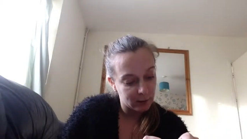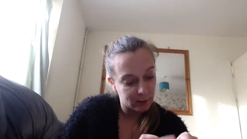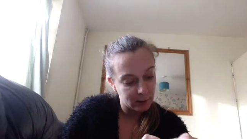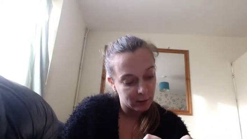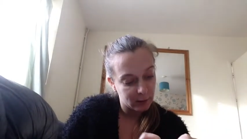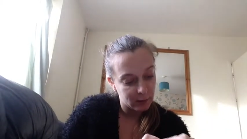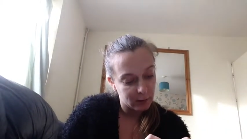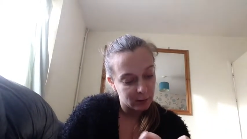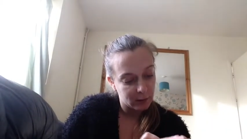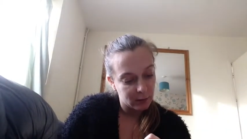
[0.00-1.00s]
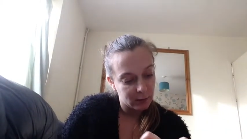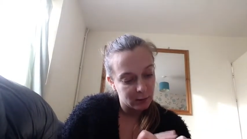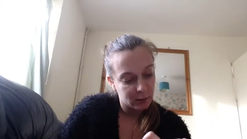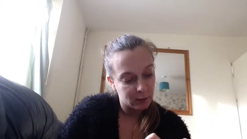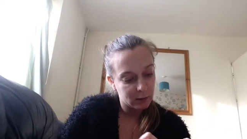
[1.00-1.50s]

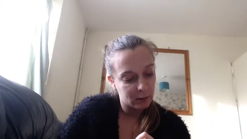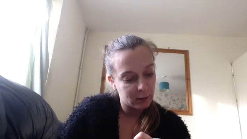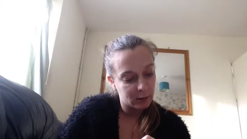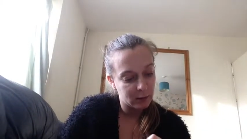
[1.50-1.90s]
[no speech]